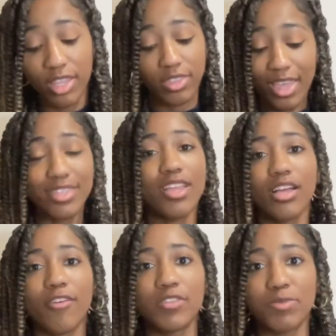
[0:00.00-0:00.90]
That's not
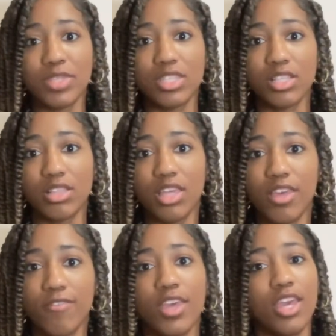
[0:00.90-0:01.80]
good for Spence and Liv.
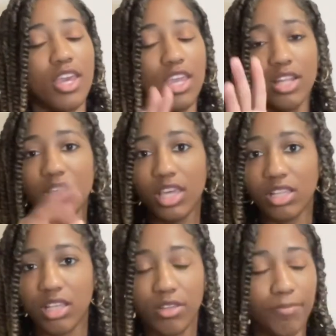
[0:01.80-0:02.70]
And Layla.